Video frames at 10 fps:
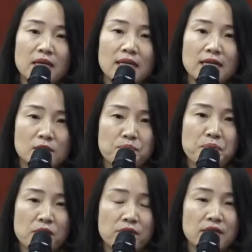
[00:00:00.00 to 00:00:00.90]

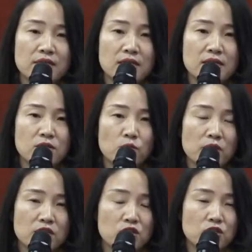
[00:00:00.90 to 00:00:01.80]
experiences
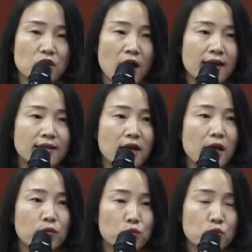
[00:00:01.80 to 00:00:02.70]
with China
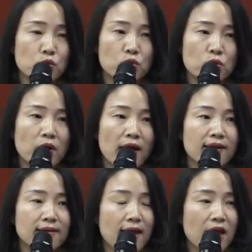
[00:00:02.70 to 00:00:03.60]
rural and
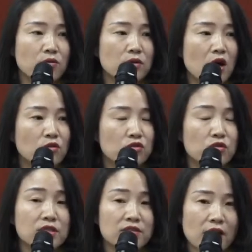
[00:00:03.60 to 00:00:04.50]
agricultural
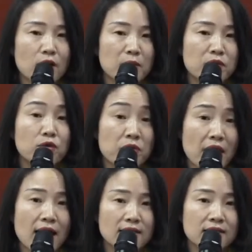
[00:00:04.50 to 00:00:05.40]
development
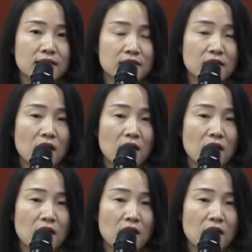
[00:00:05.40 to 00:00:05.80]
realities.